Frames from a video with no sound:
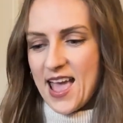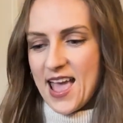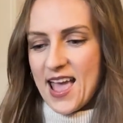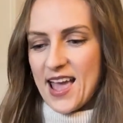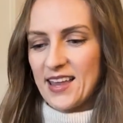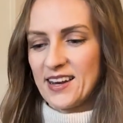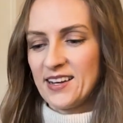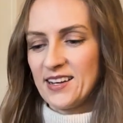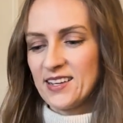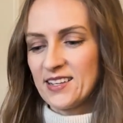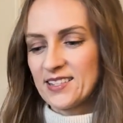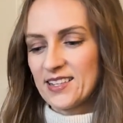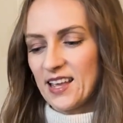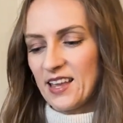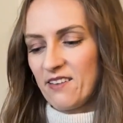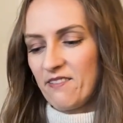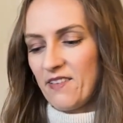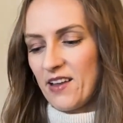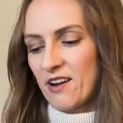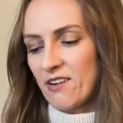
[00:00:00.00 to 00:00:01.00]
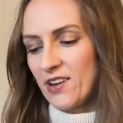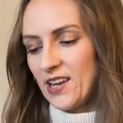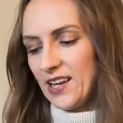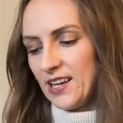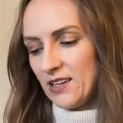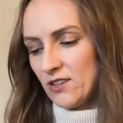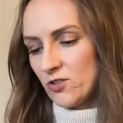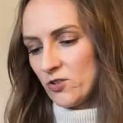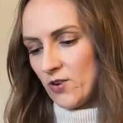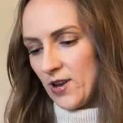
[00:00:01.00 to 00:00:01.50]
And it is a very
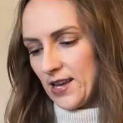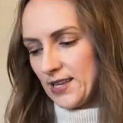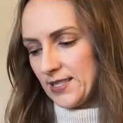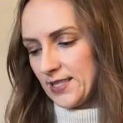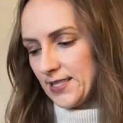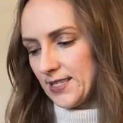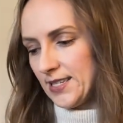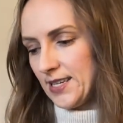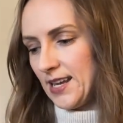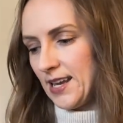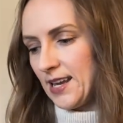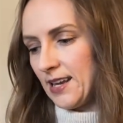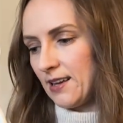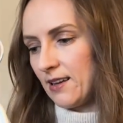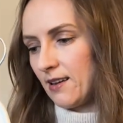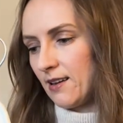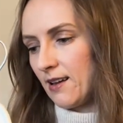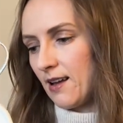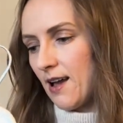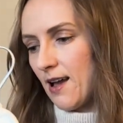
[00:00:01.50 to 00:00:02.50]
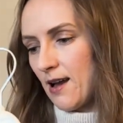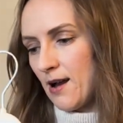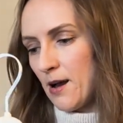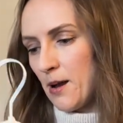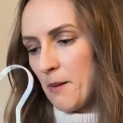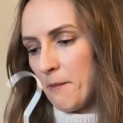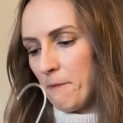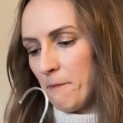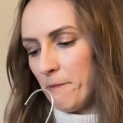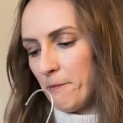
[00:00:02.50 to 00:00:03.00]
interesting,
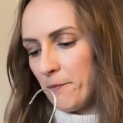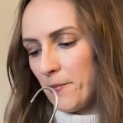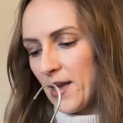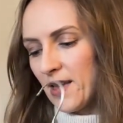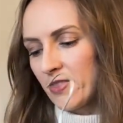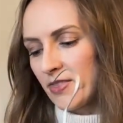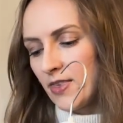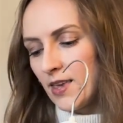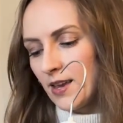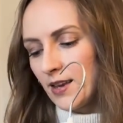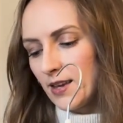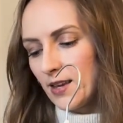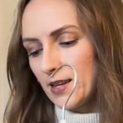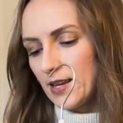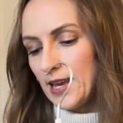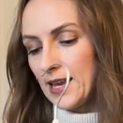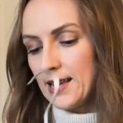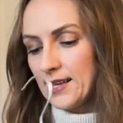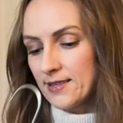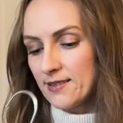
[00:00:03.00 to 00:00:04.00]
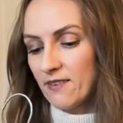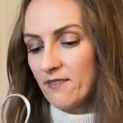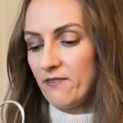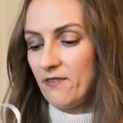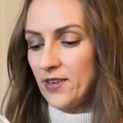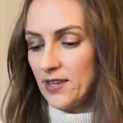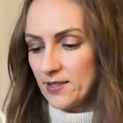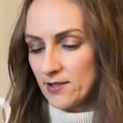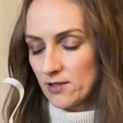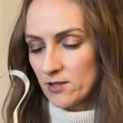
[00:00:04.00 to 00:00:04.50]
I think it is a
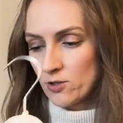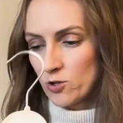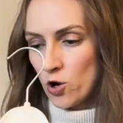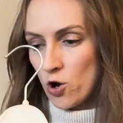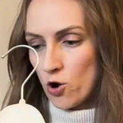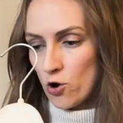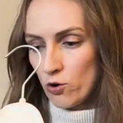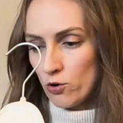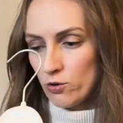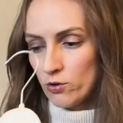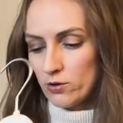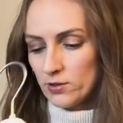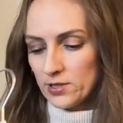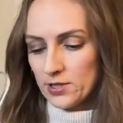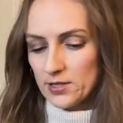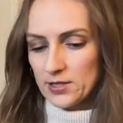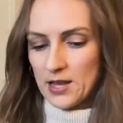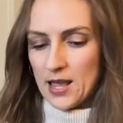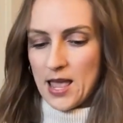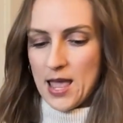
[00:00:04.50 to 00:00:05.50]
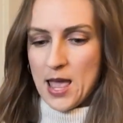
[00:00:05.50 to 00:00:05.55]
viscose,